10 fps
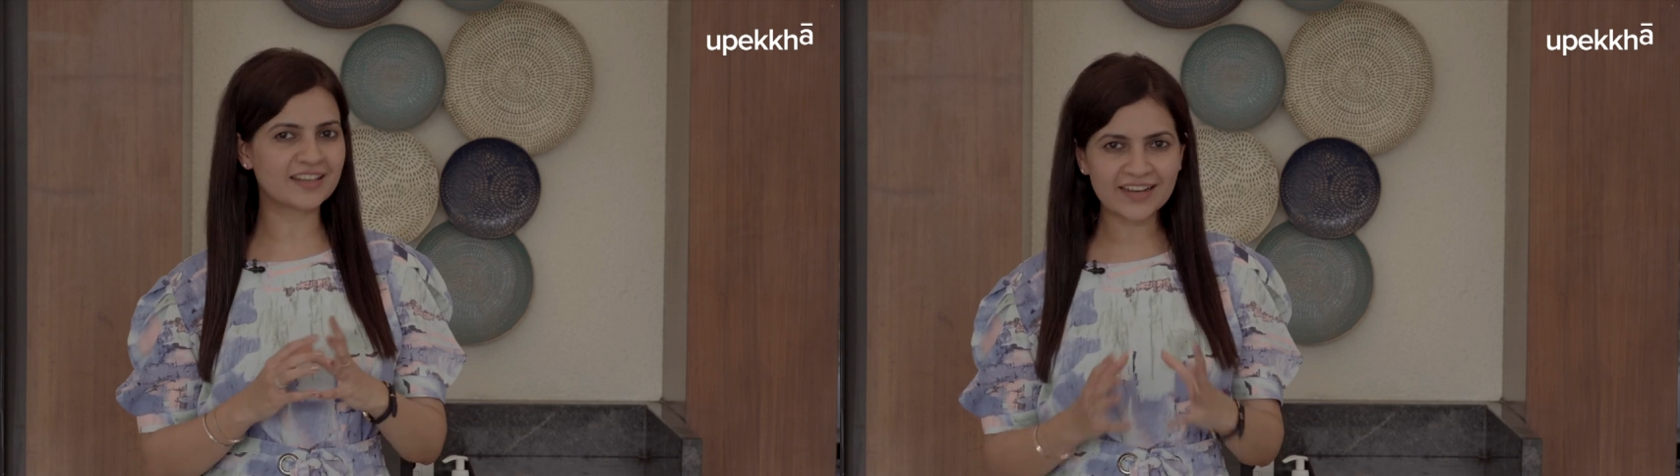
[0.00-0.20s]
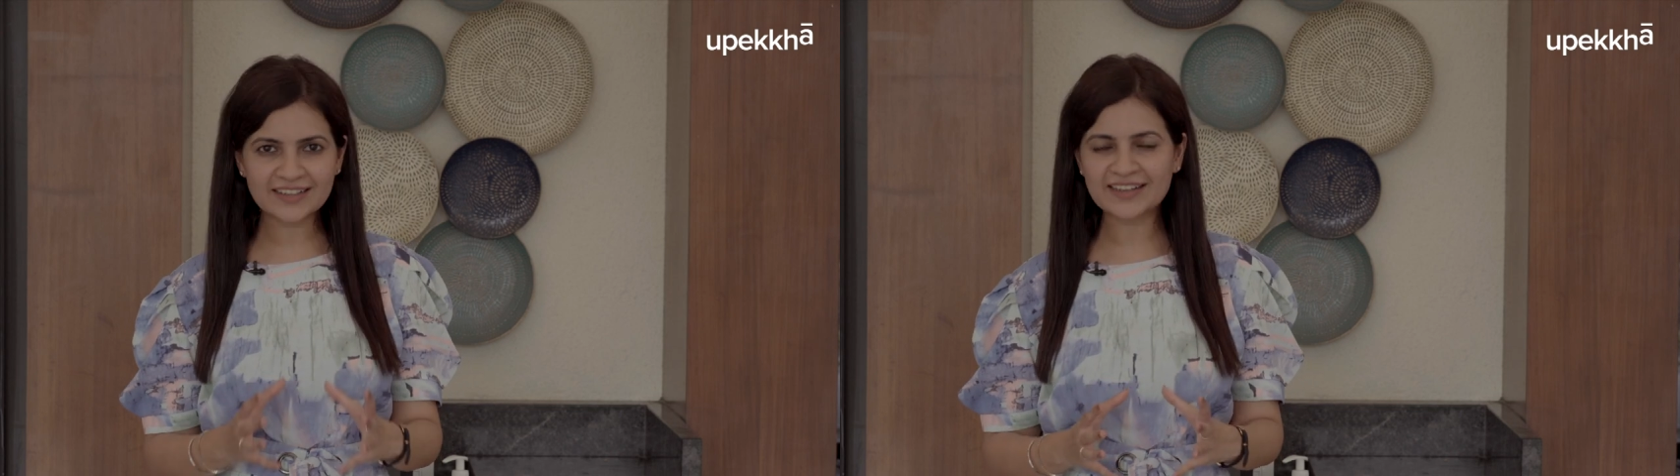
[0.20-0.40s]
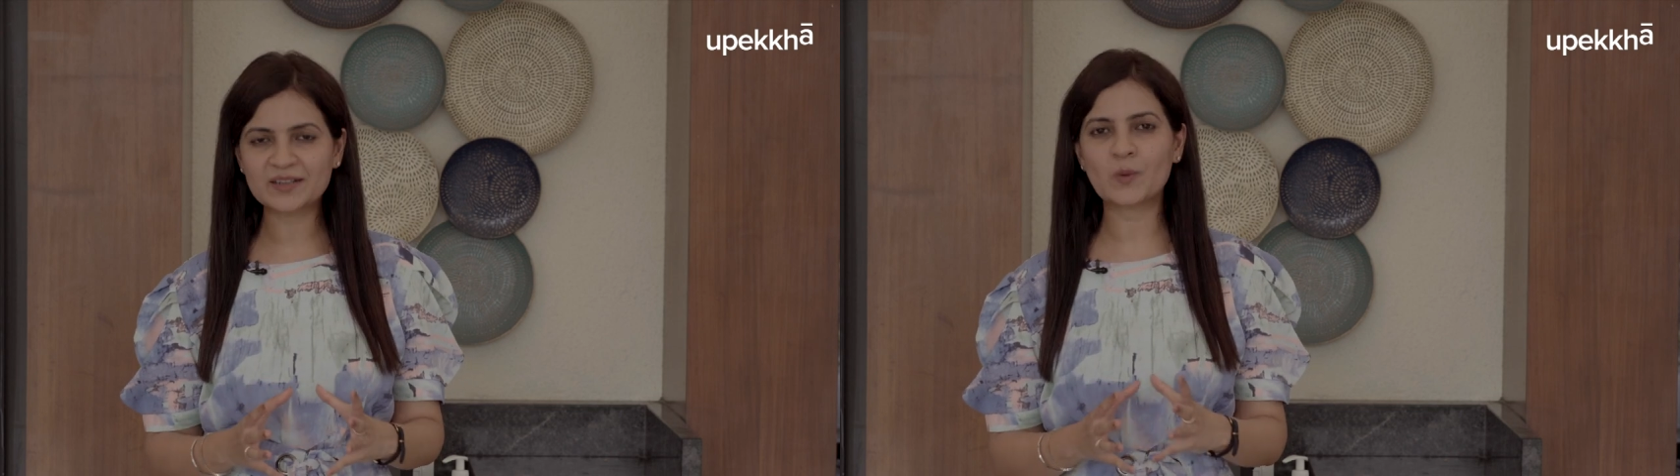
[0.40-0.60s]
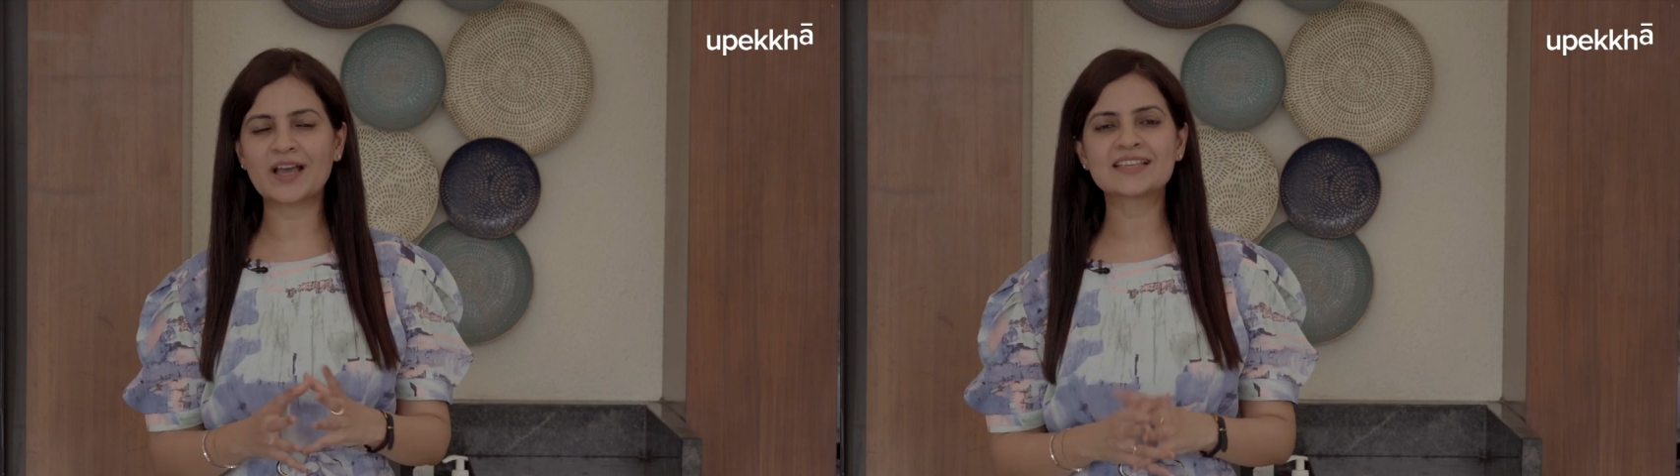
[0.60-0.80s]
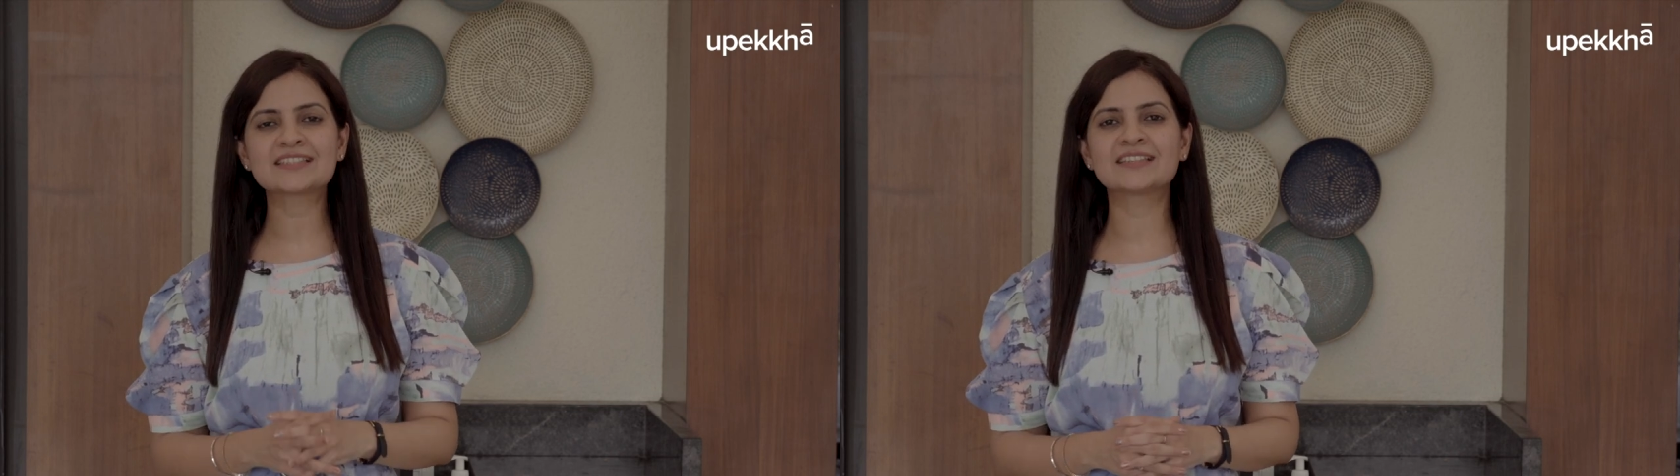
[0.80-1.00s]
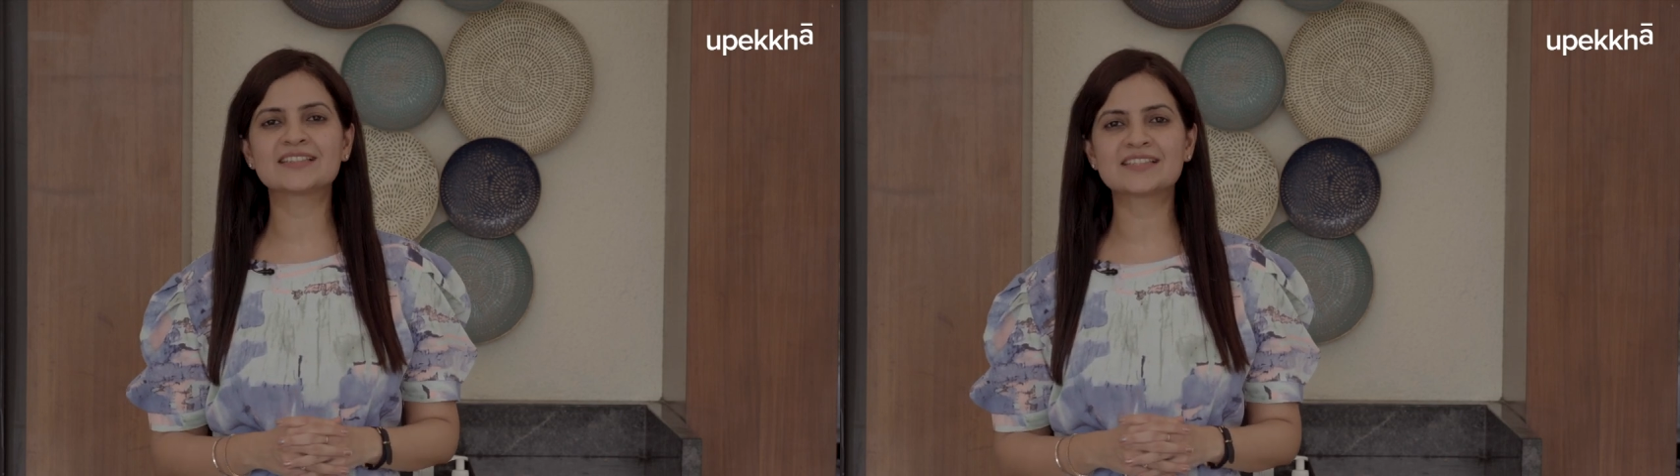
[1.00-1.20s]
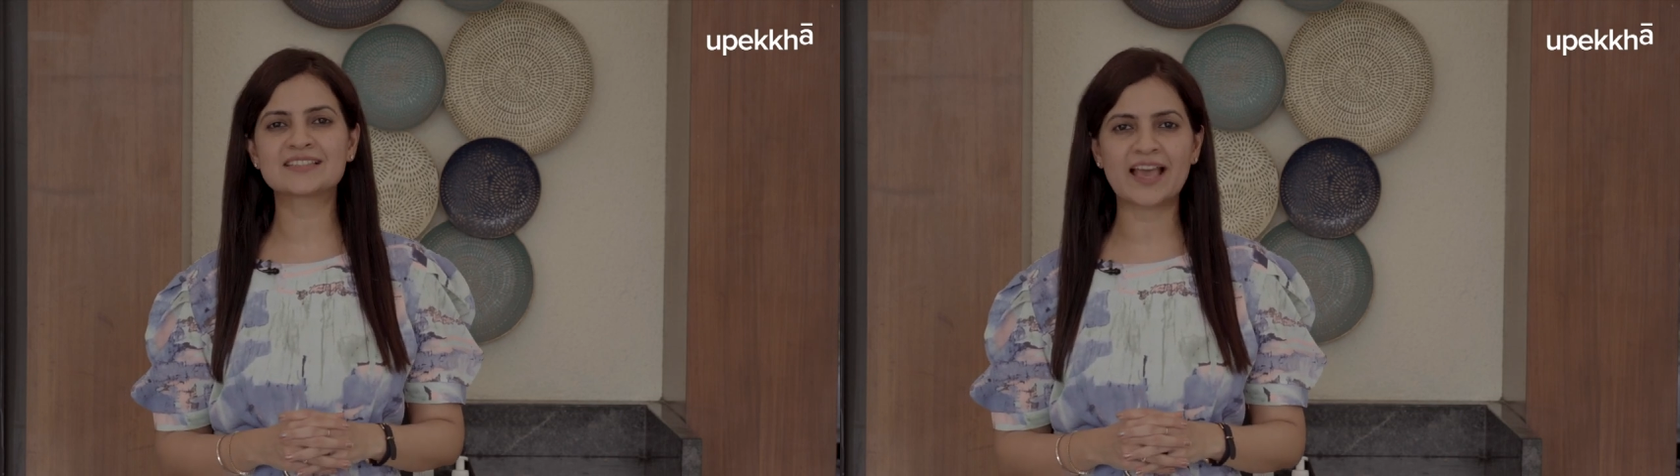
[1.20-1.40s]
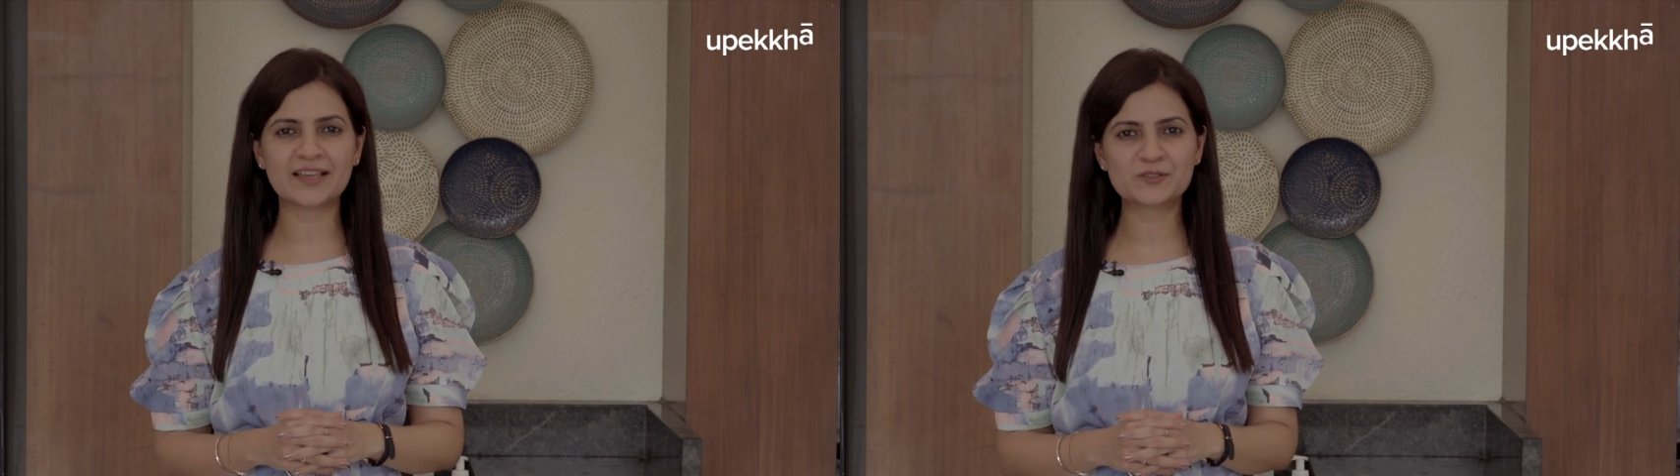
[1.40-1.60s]
great advice in the
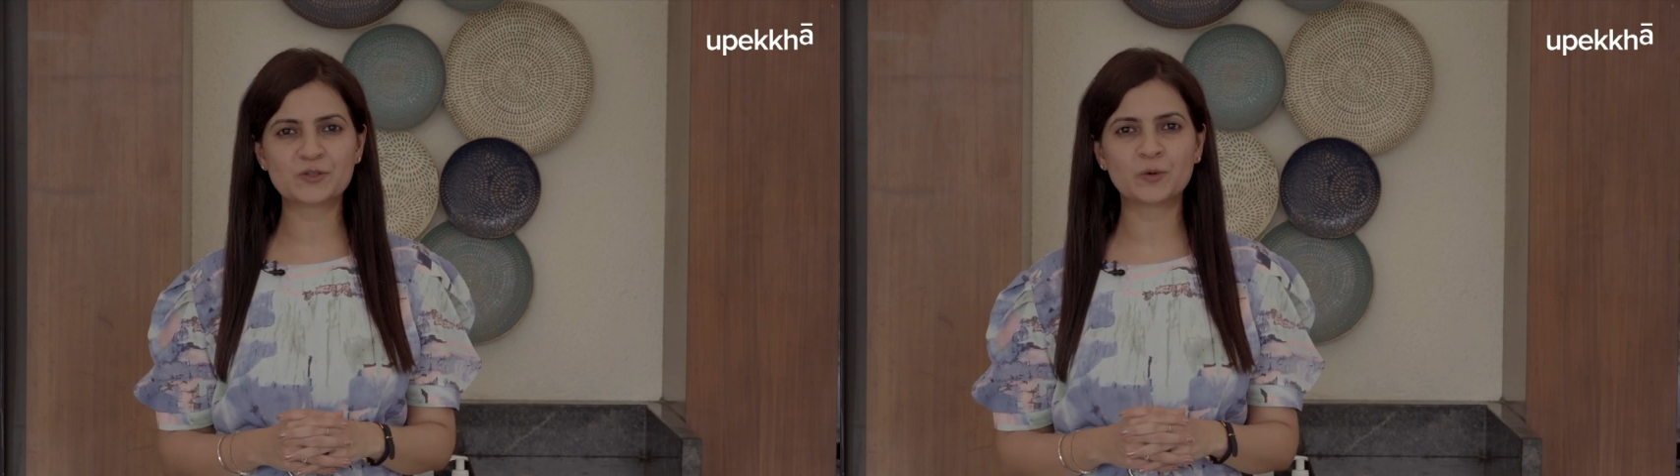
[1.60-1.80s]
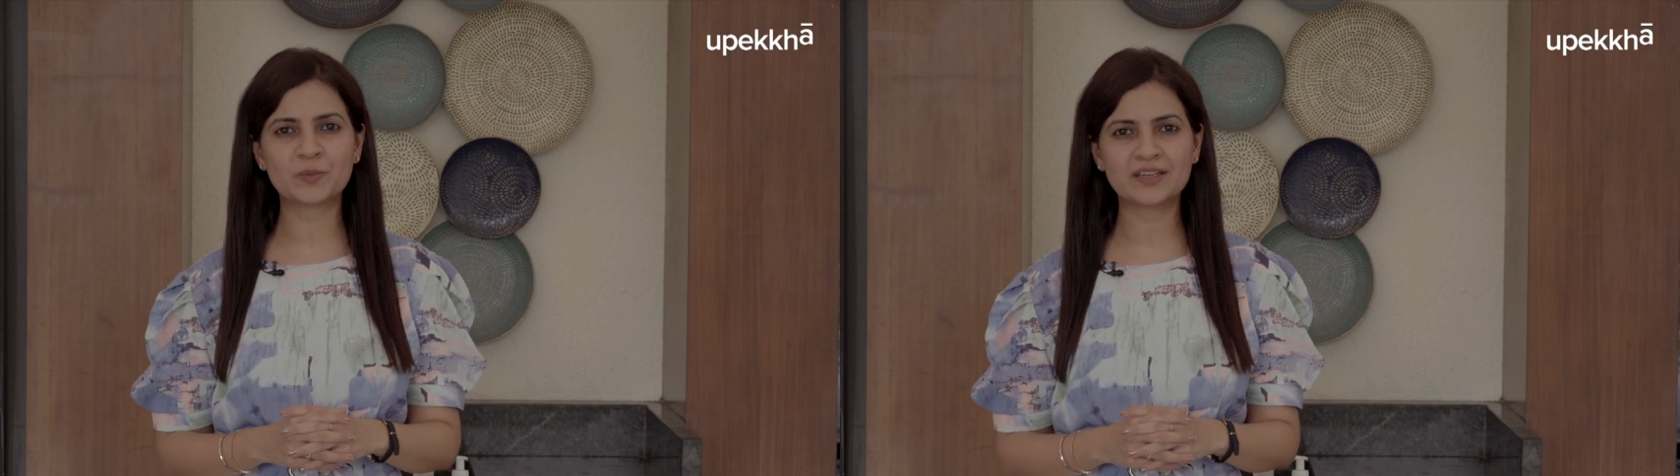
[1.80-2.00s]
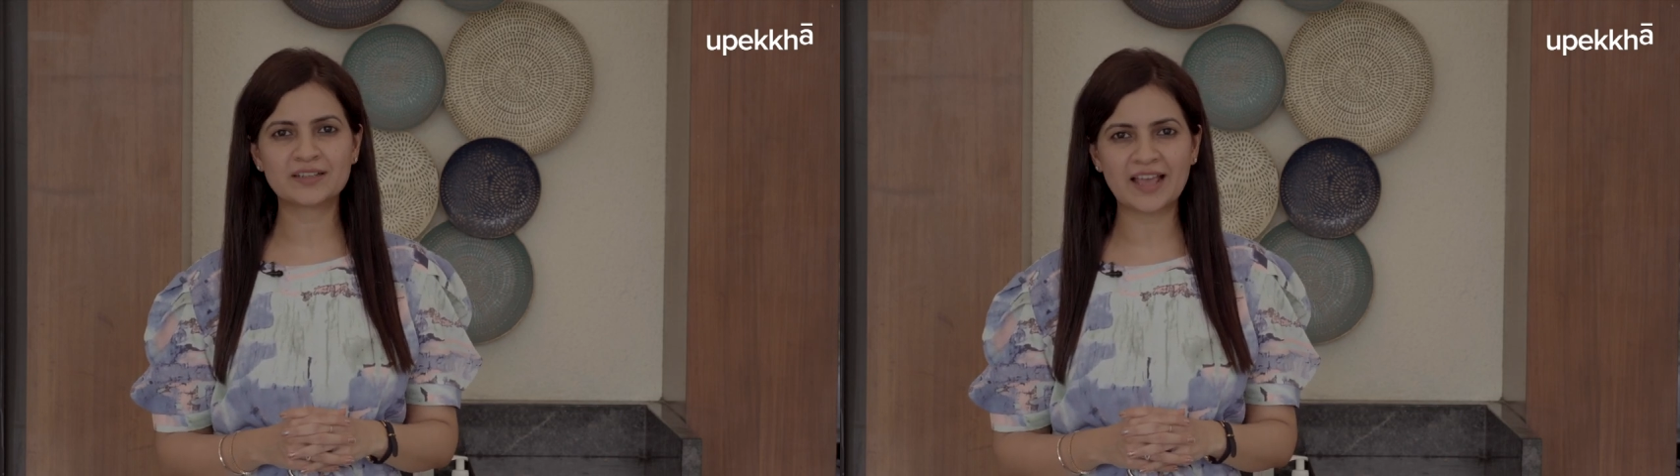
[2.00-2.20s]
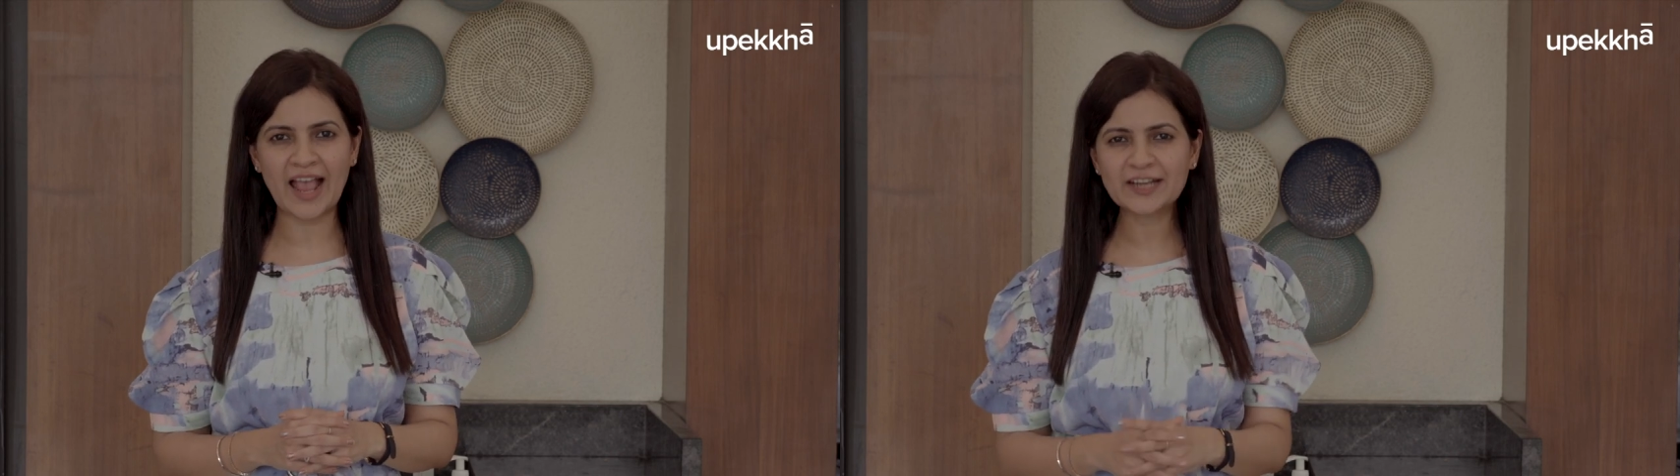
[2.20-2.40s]
SaaS domain